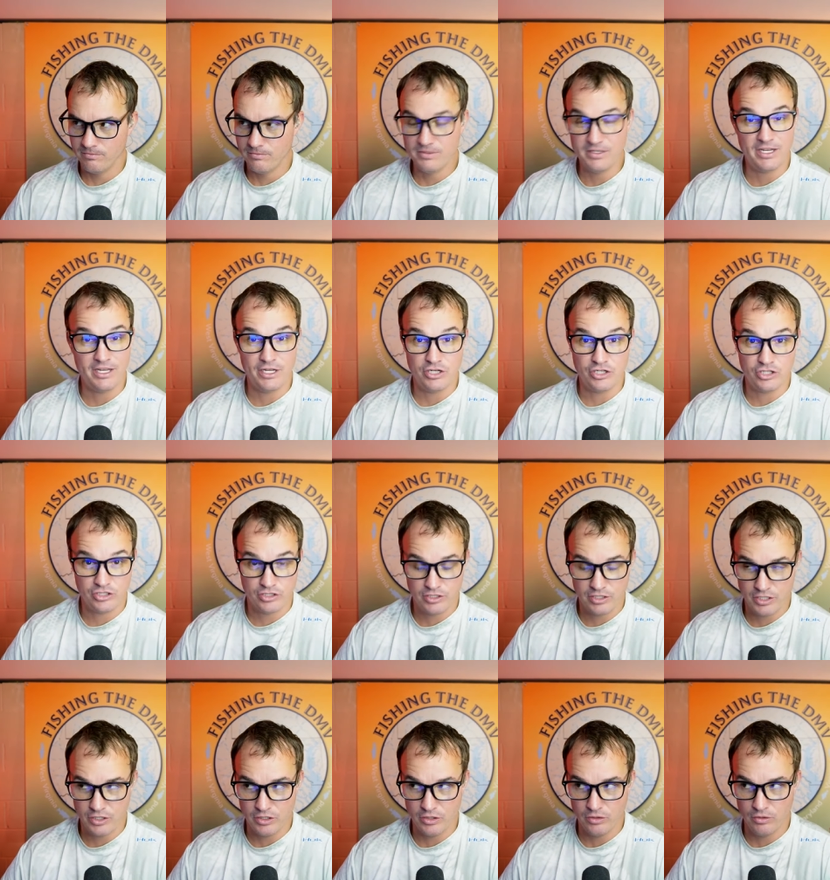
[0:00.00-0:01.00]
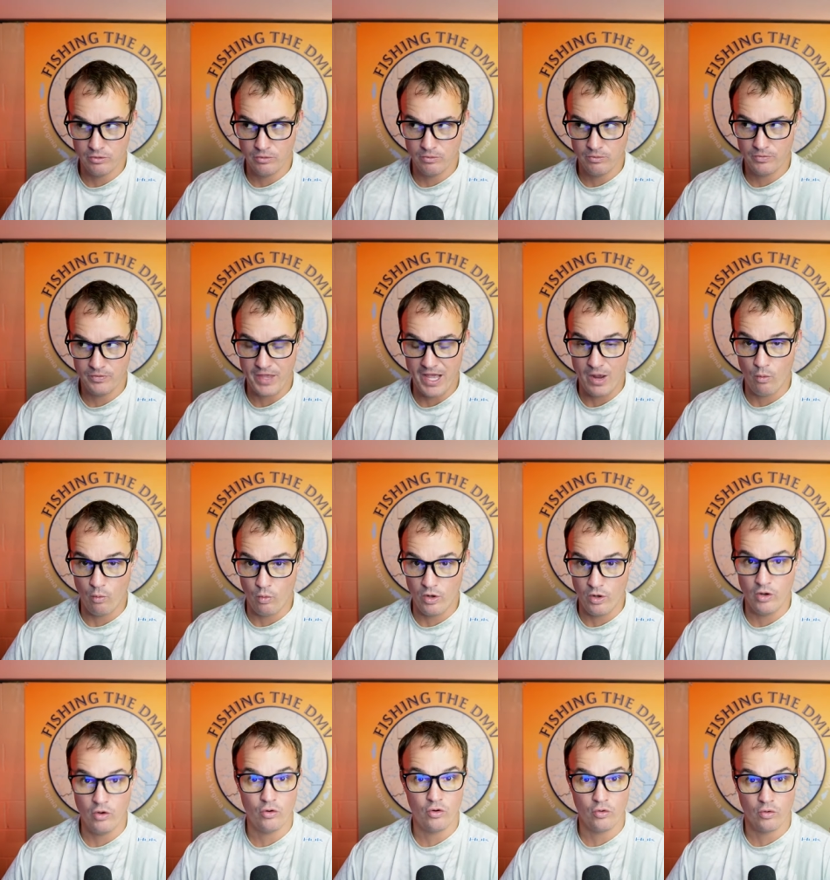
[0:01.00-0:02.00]
niche too, that
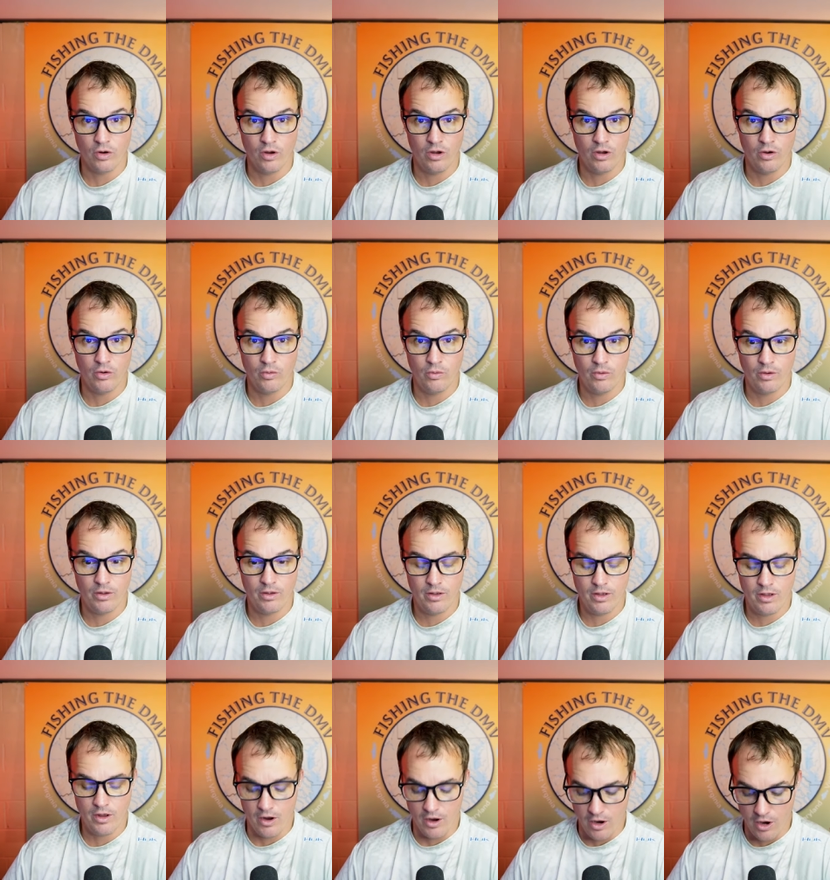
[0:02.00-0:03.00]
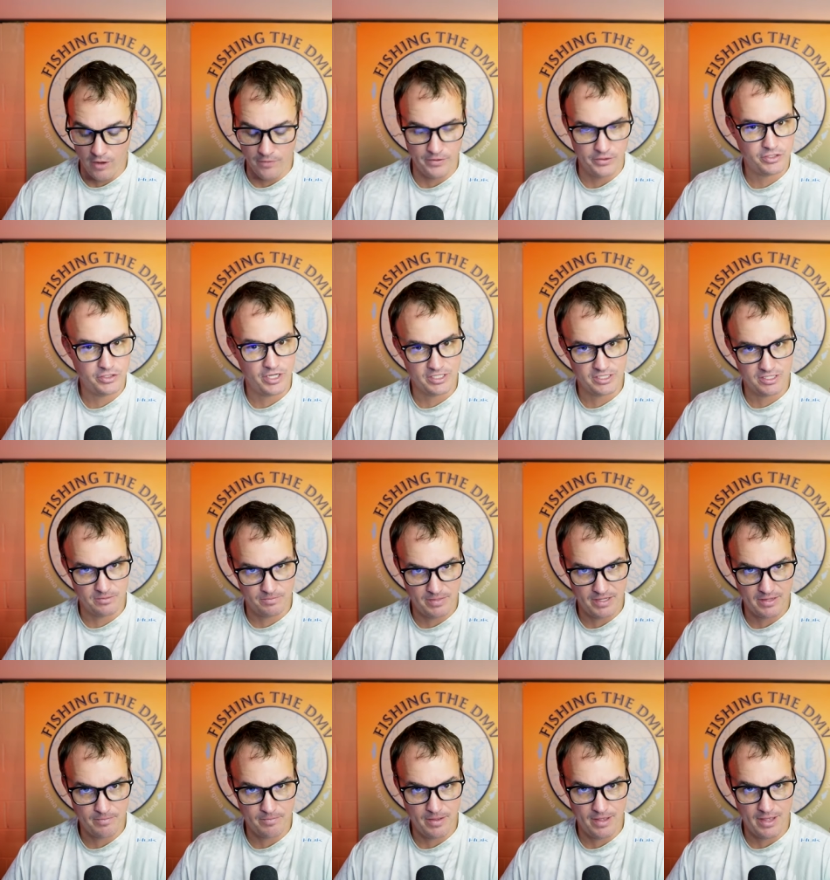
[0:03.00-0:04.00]
will grow on the
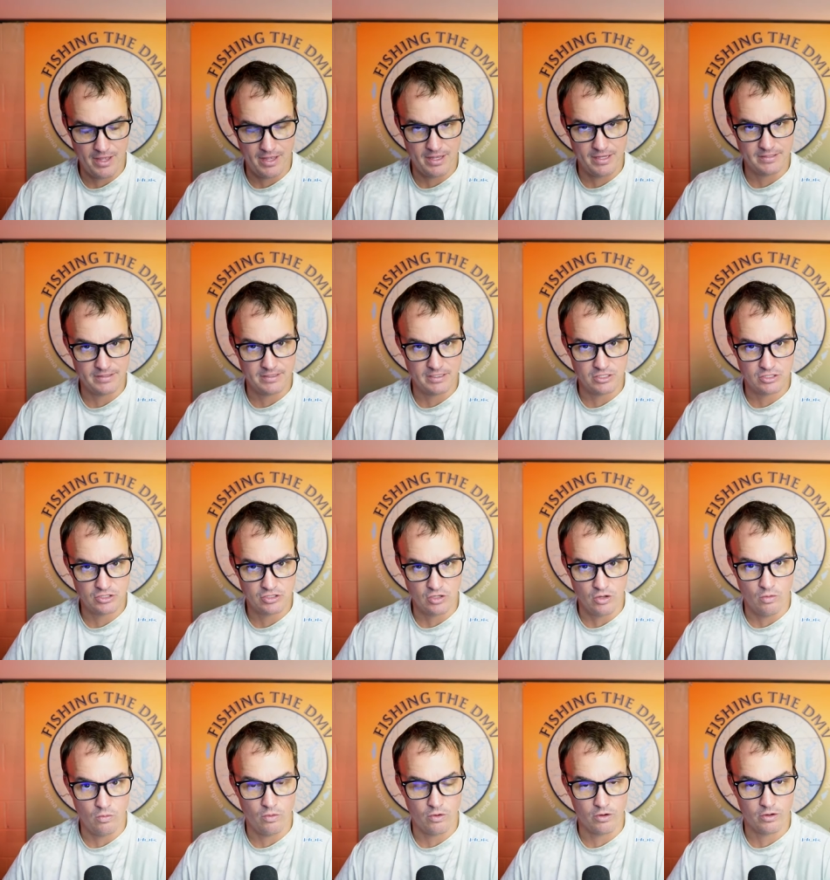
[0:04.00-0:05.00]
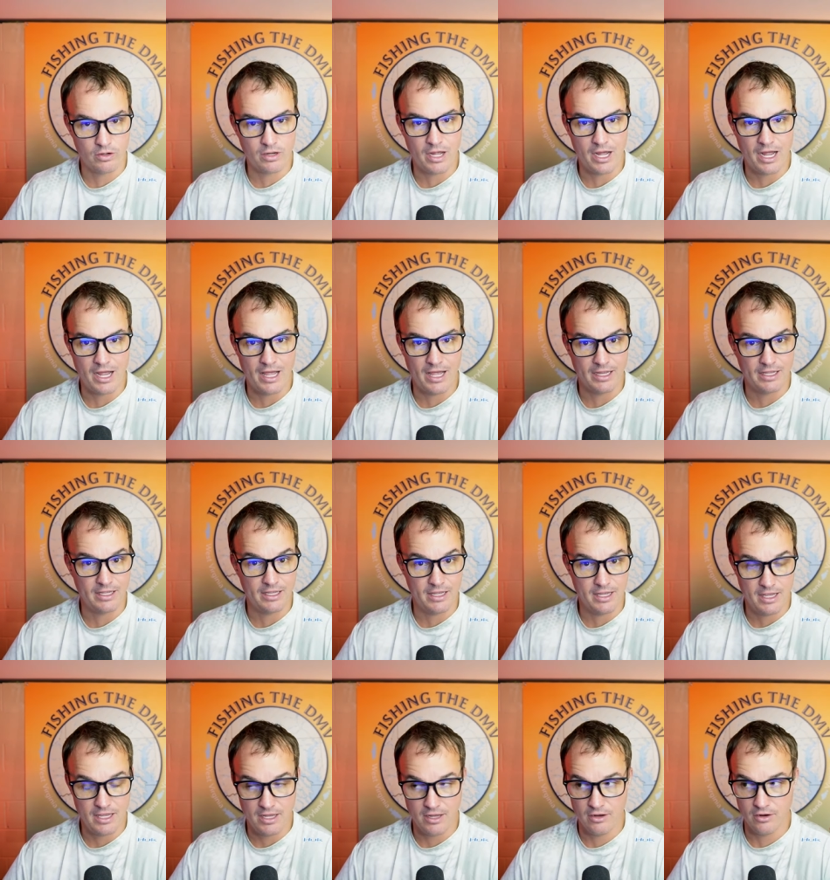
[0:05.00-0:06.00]
Chesapeake Bay, is the saltwater
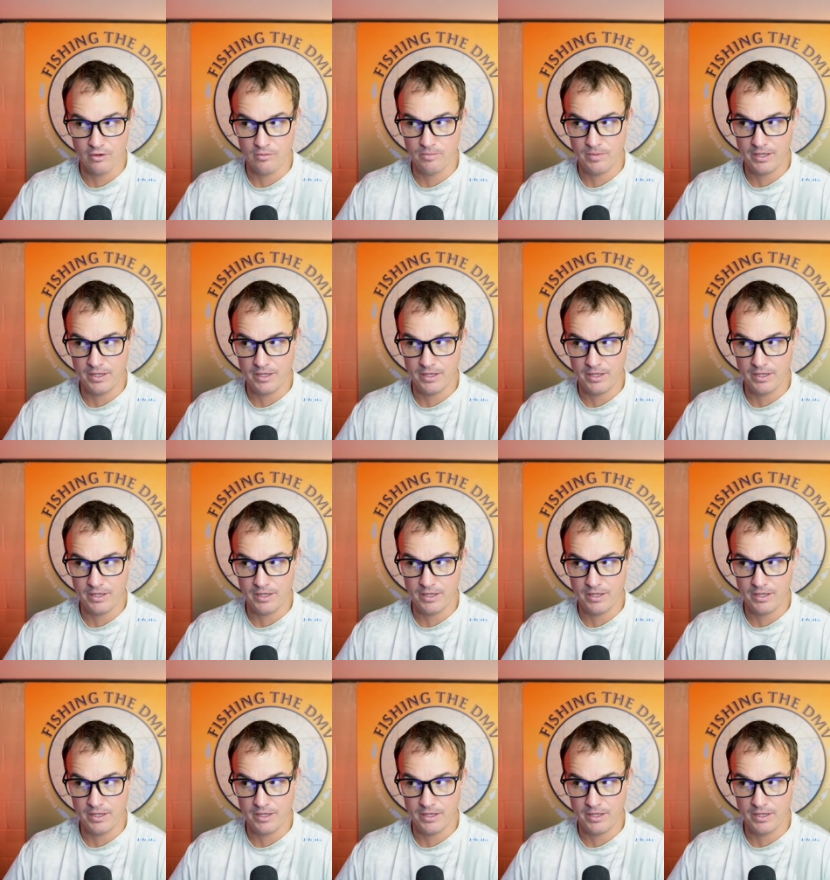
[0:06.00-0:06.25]
kayaking here,